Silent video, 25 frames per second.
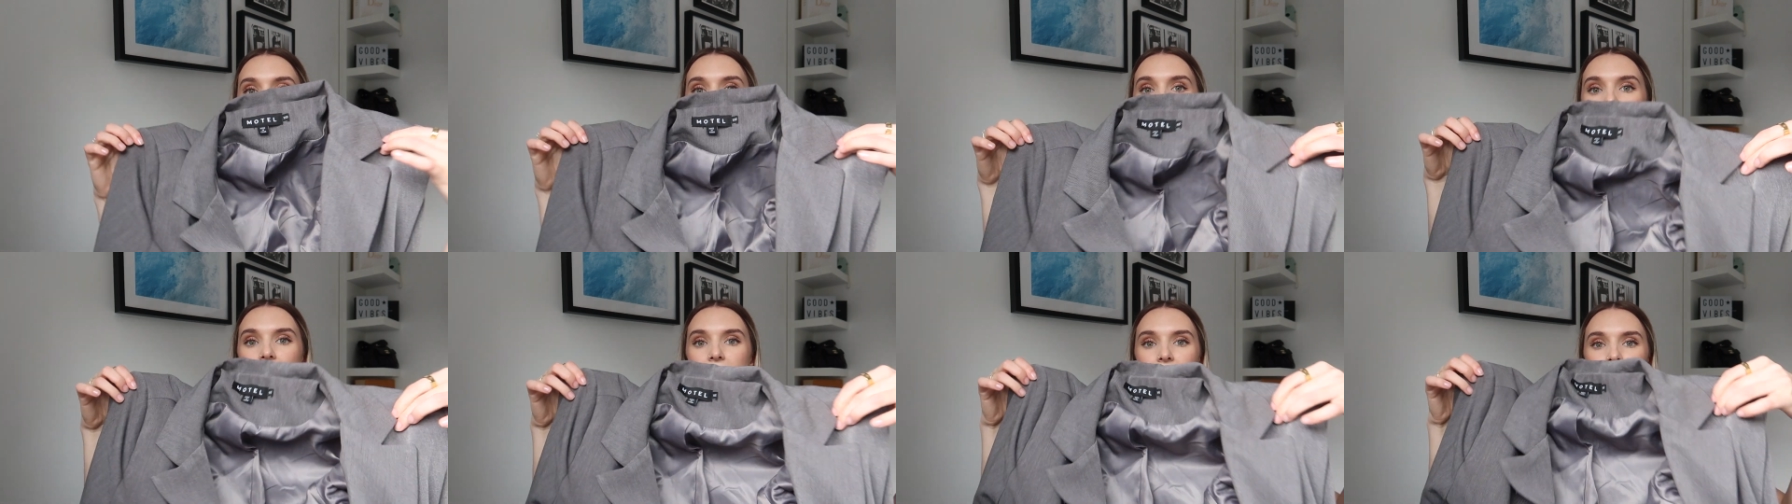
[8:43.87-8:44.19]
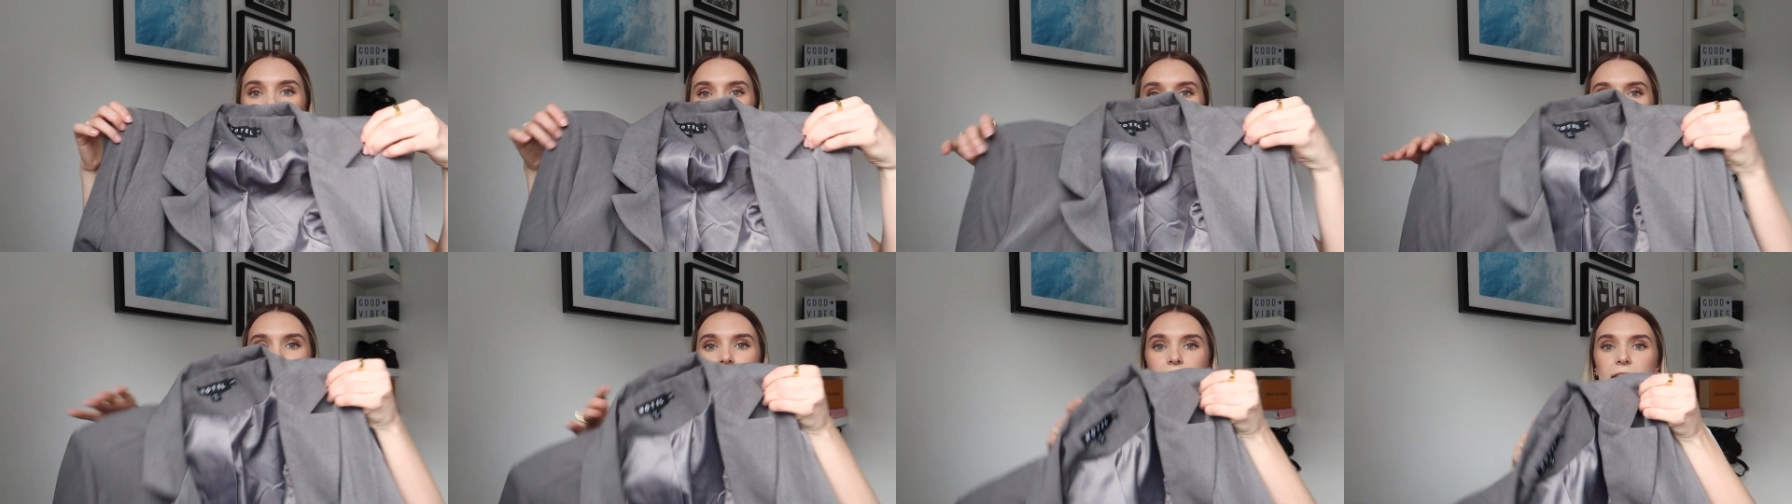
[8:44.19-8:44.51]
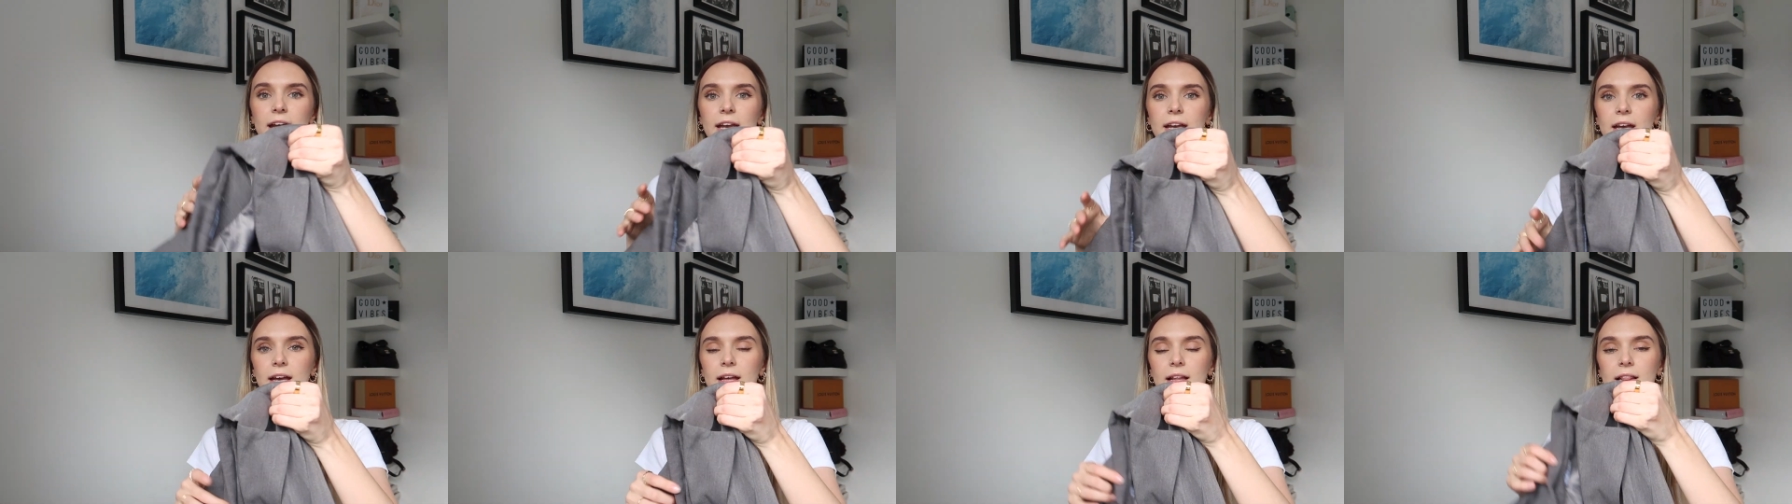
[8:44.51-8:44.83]
And
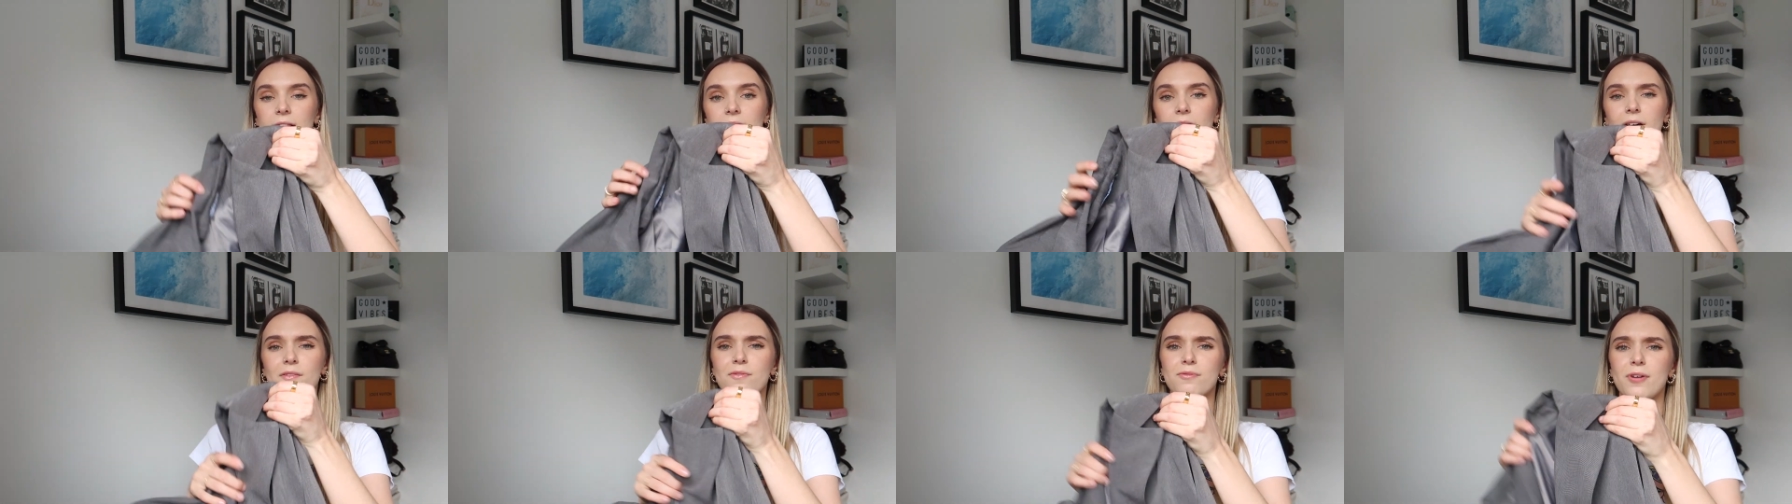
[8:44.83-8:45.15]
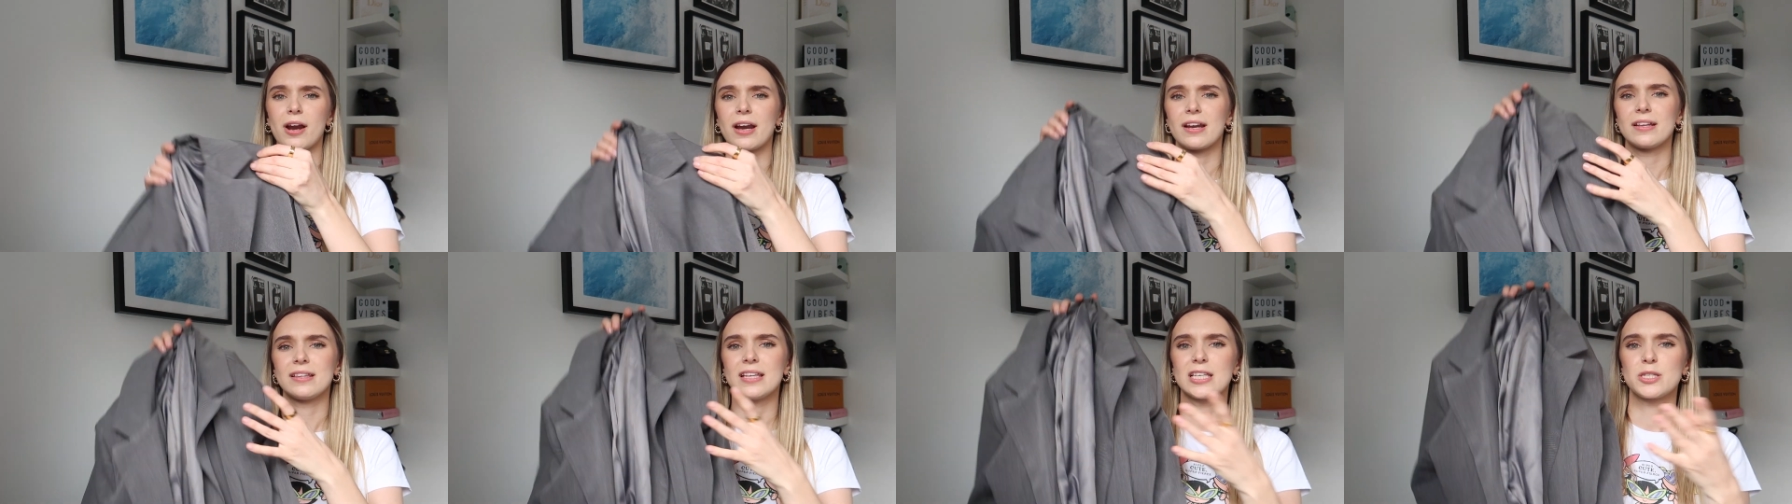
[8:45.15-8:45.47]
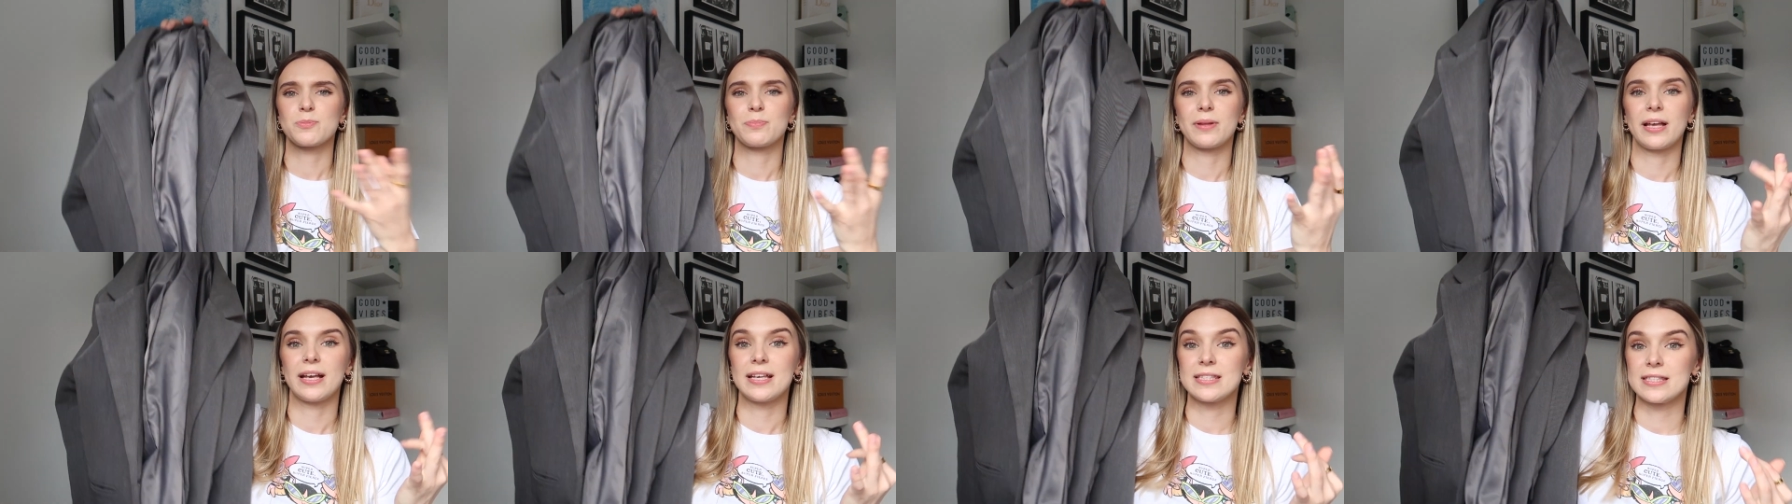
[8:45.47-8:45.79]
I love wearing this
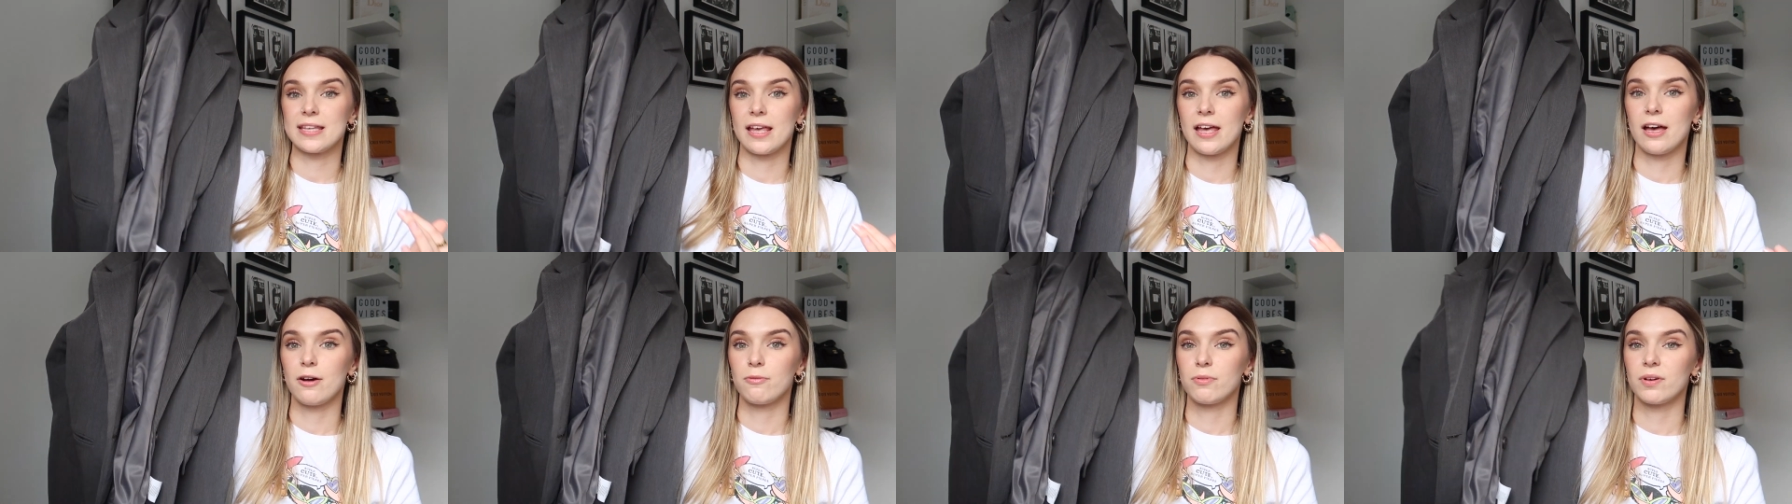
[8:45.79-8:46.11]
blazer